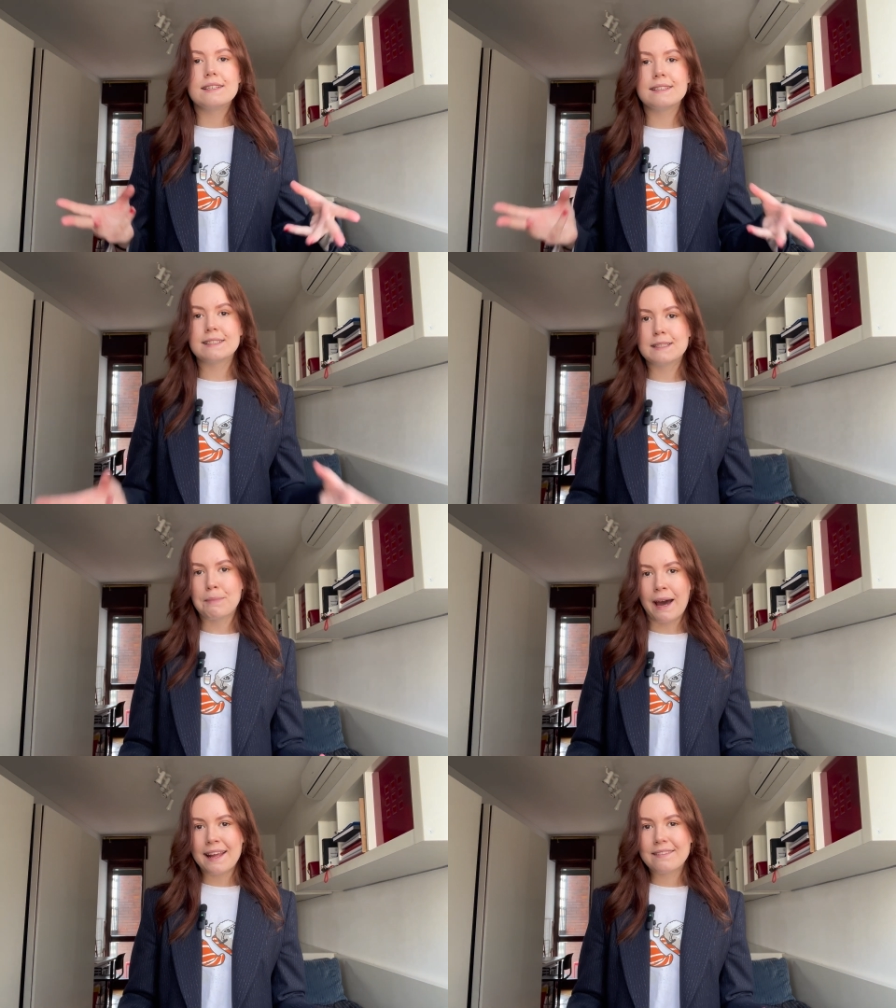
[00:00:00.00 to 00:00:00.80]

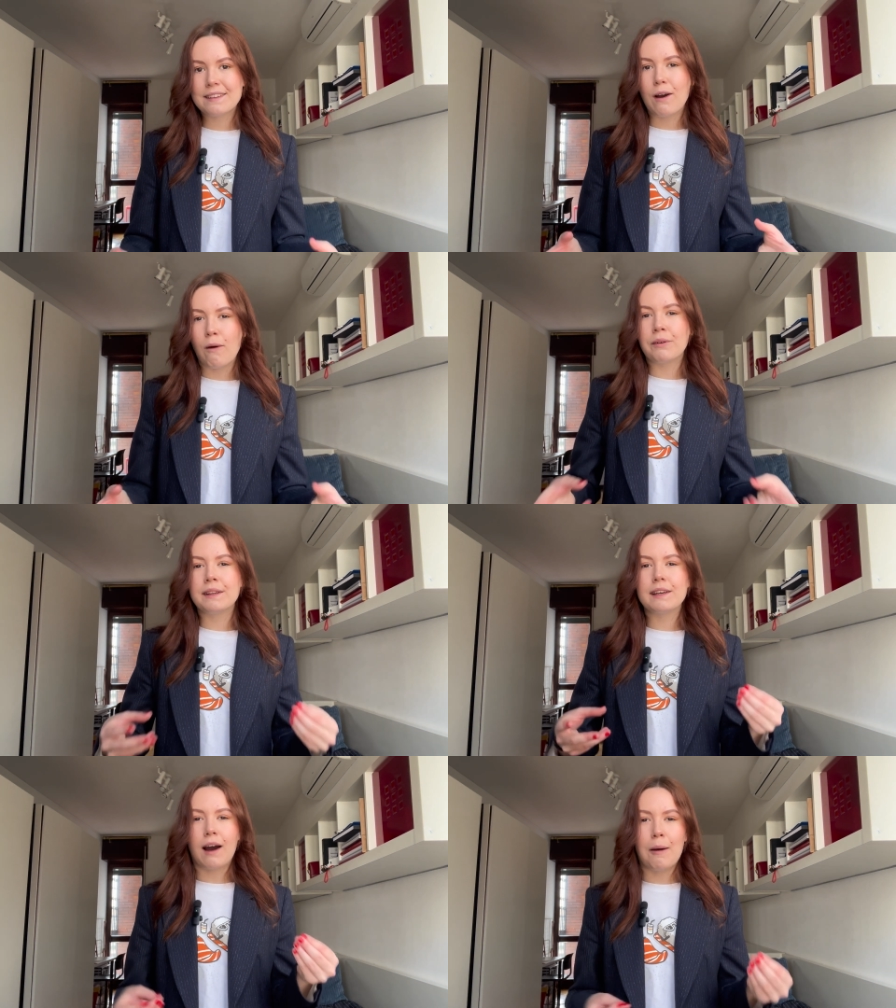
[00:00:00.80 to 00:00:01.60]
Despite the
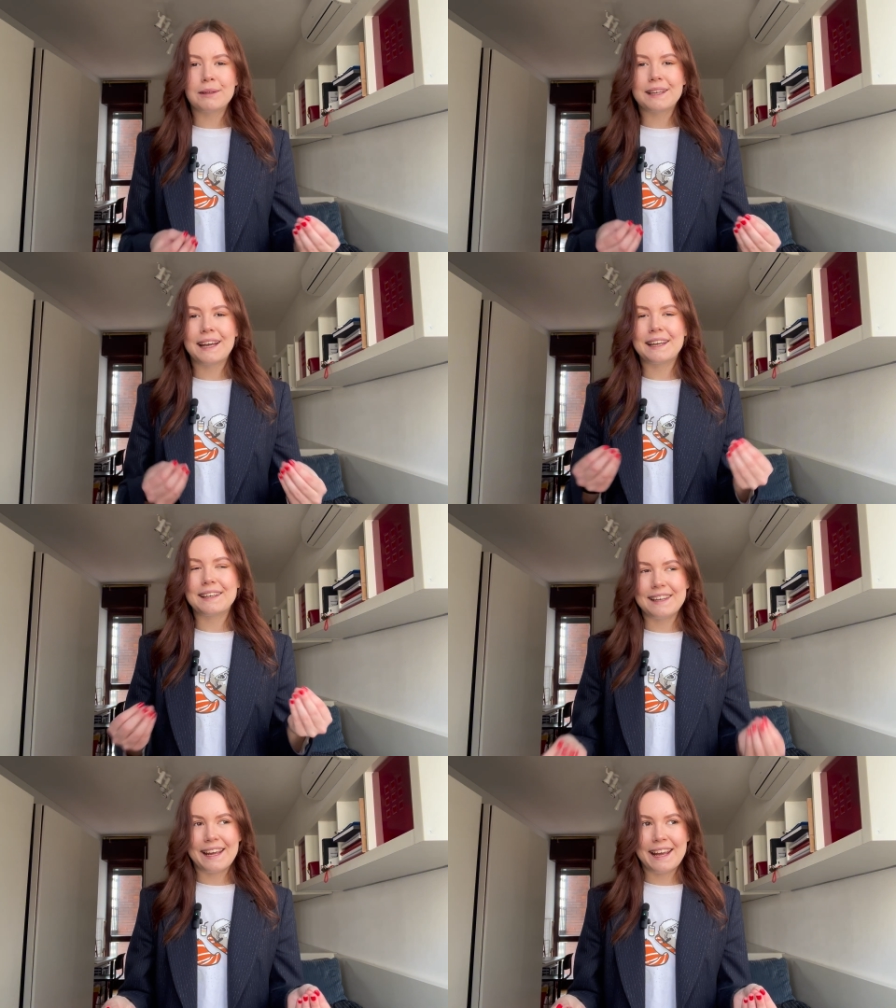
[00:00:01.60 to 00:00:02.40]
overly complicated
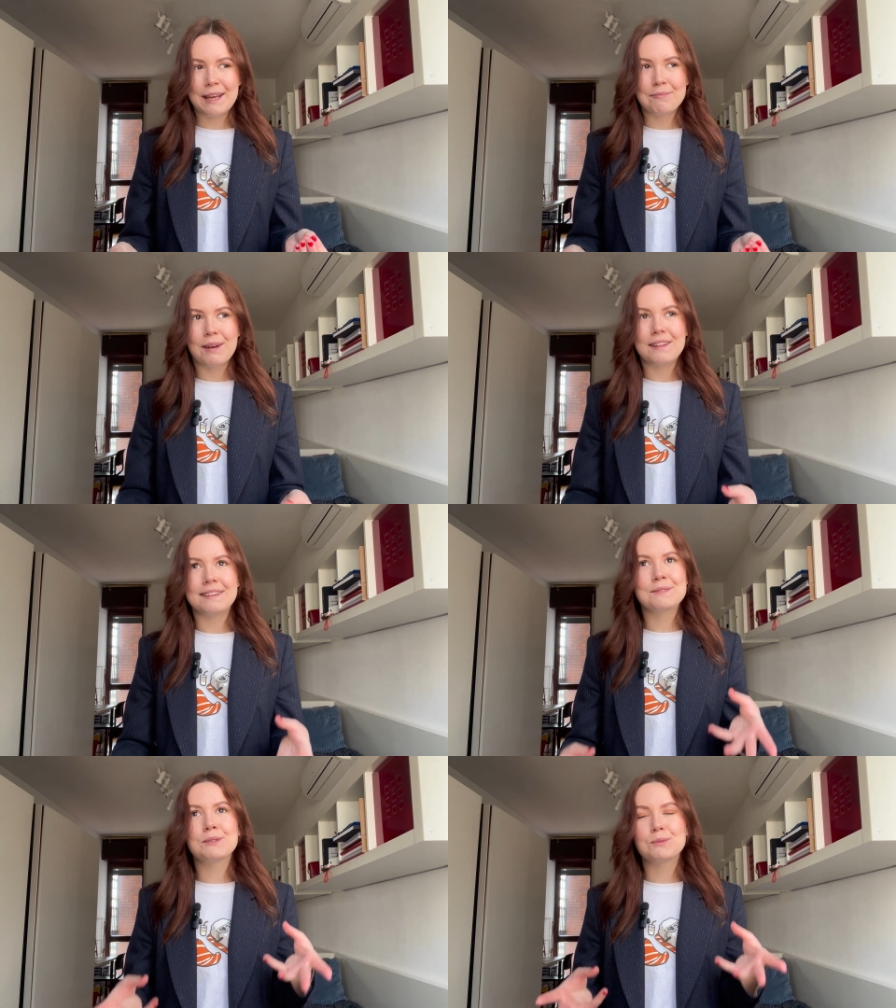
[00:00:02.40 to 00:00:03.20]
name,
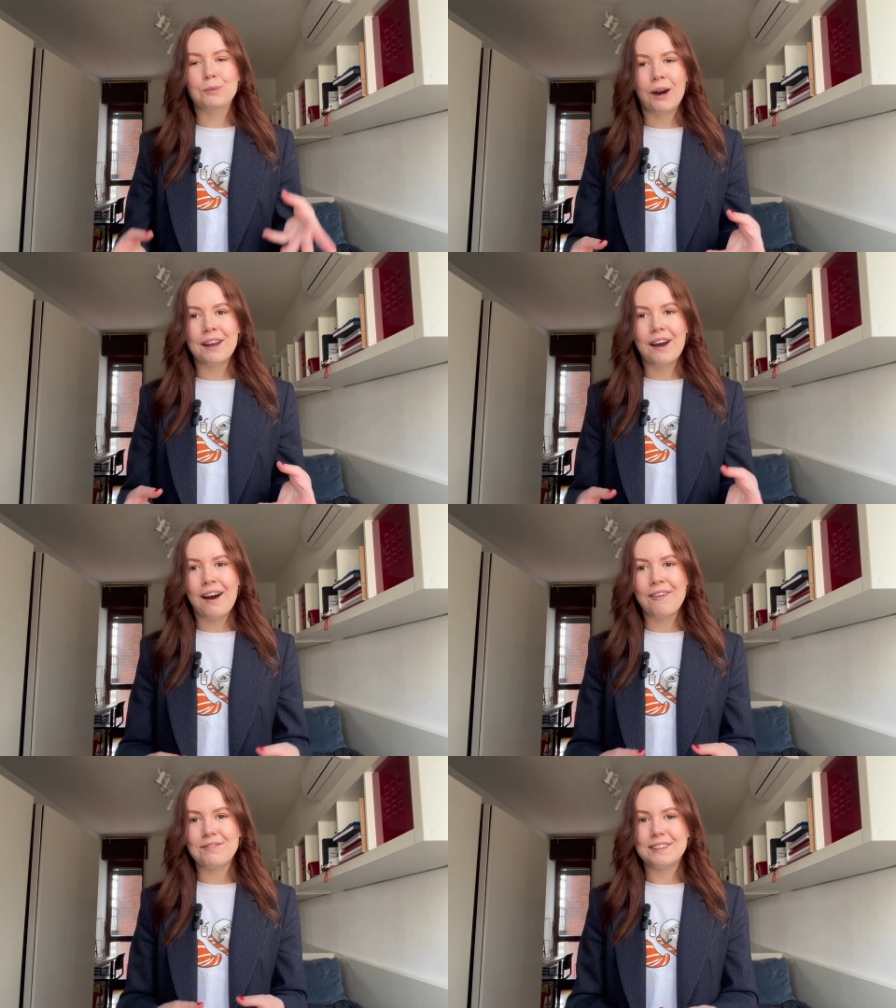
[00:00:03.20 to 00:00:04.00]
this was one
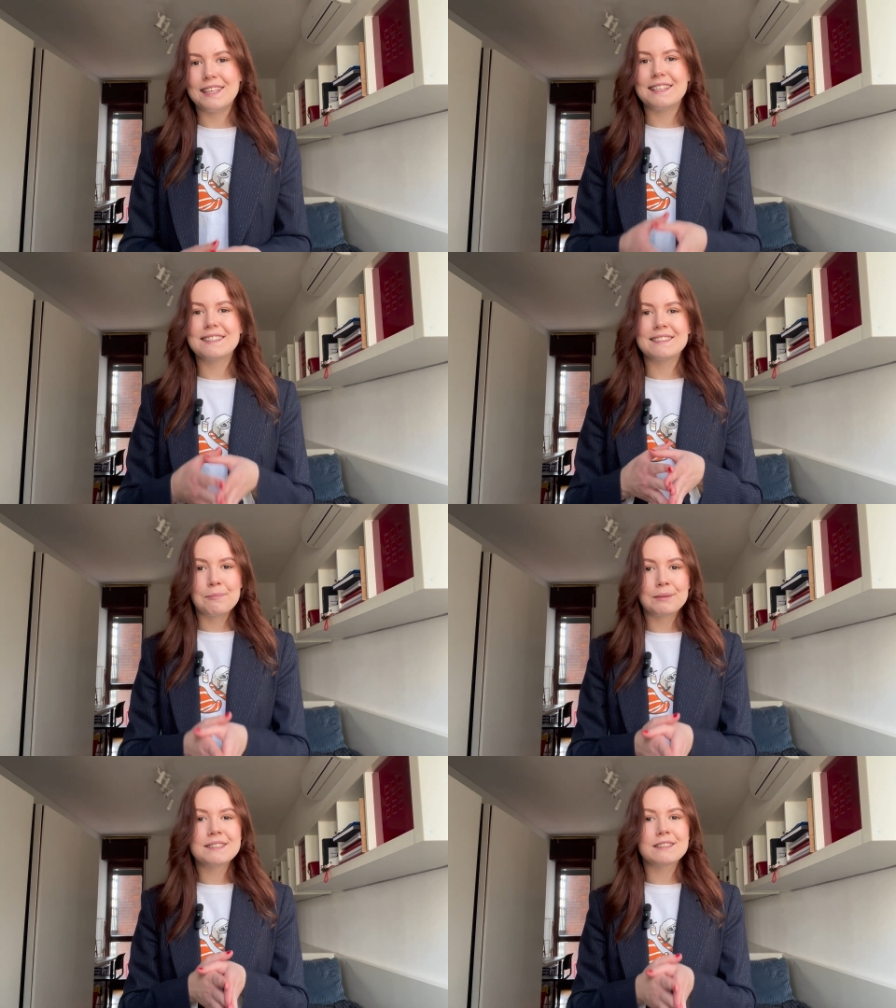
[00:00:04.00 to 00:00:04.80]
of the
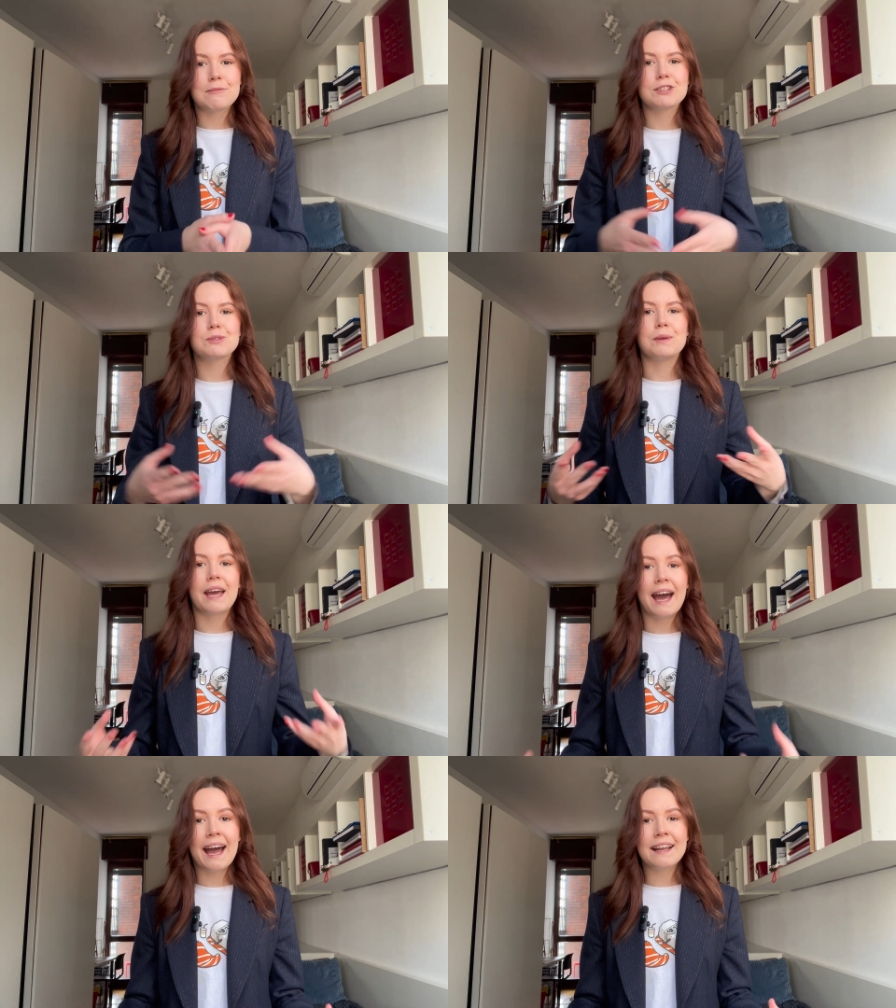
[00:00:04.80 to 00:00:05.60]
simplest subjects we
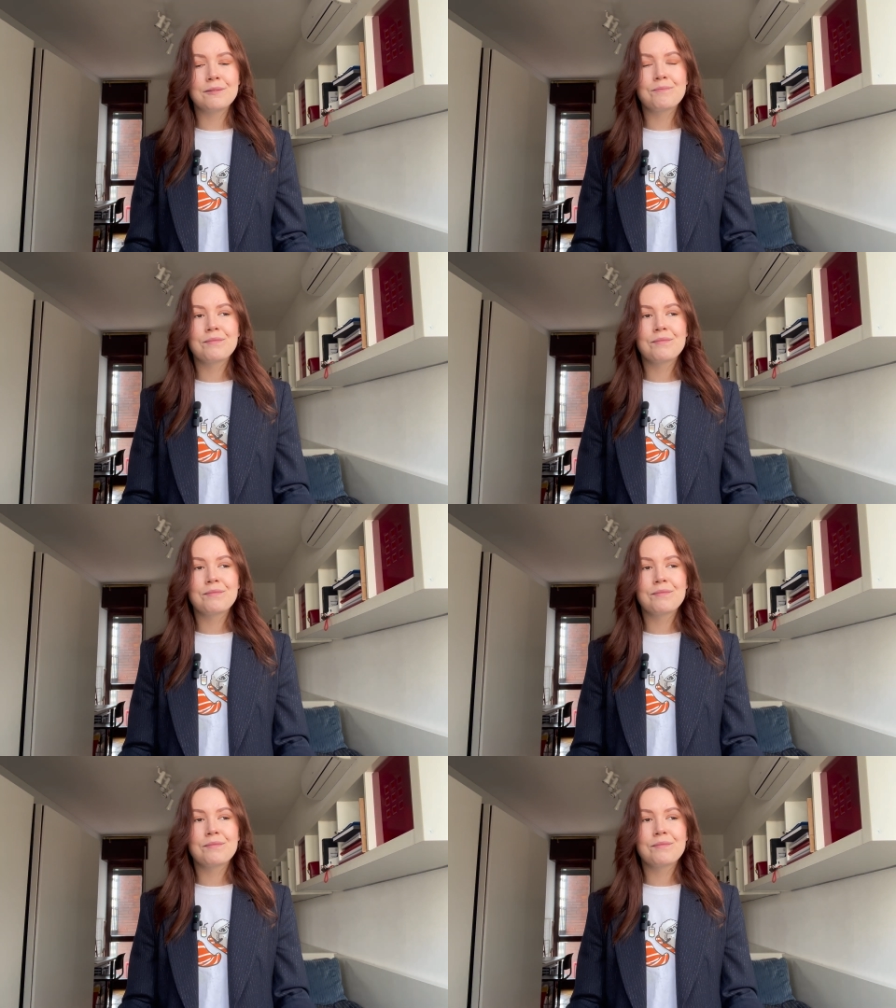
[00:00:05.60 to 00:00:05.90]
had.